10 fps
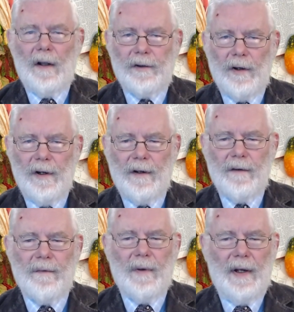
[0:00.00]
The
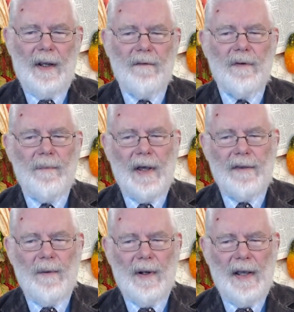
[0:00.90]
alternative reading from
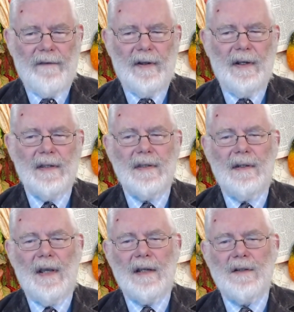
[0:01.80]
Matthew 11
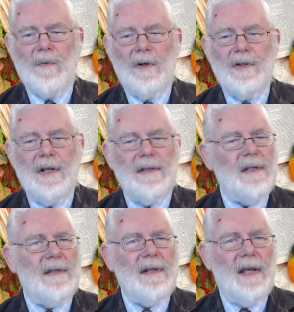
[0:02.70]
is the text where
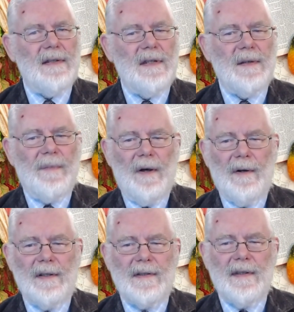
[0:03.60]
Jesus tells his
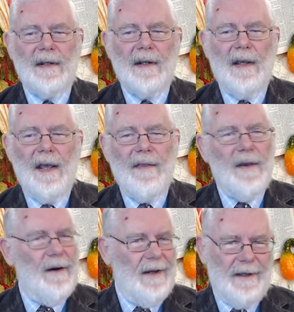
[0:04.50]
opponents that
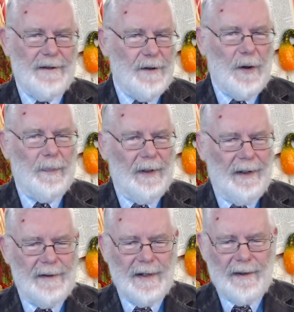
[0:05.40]
there is no
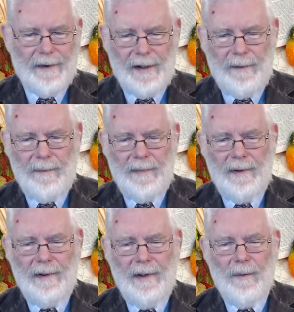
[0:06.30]
pleasing them.
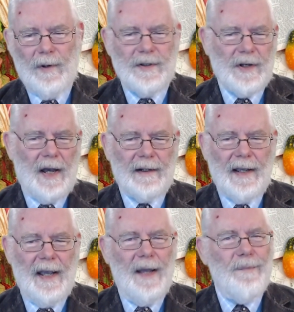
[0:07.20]
When
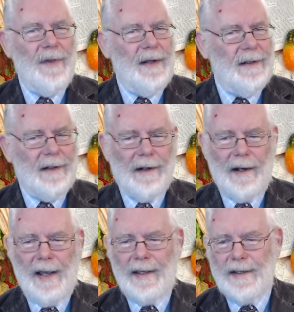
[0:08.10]
John came, they
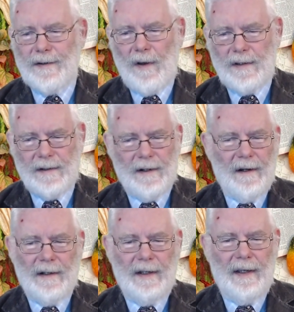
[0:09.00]
didn't like his
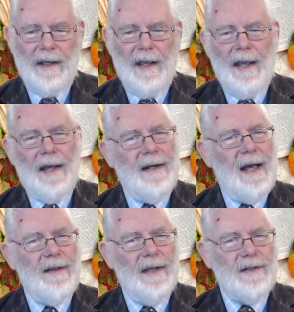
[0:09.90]
austerity,
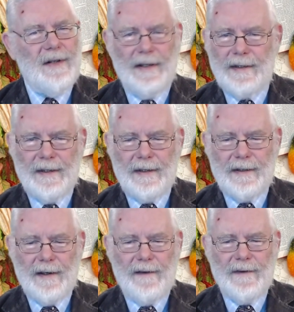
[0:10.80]
and now that
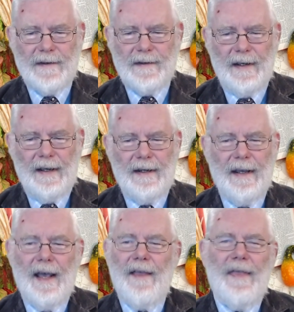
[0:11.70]
Jesus is on the
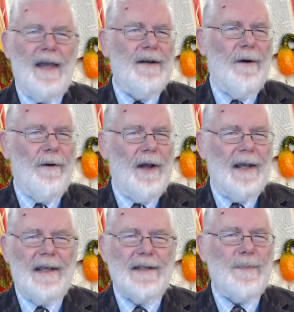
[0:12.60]
scene, they don't
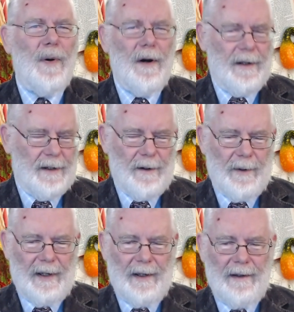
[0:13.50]
like his party
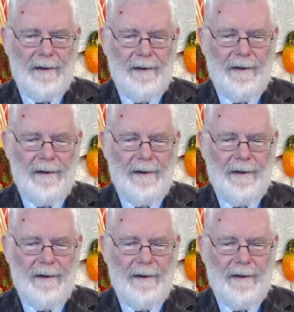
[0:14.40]
going.